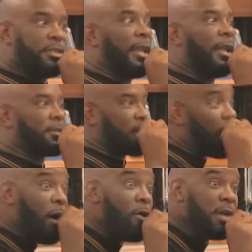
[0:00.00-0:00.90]
telling us,
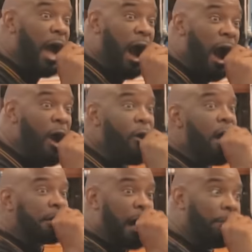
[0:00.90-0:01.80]
come on,
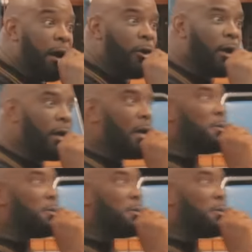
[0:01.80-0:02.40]
y'all, come on.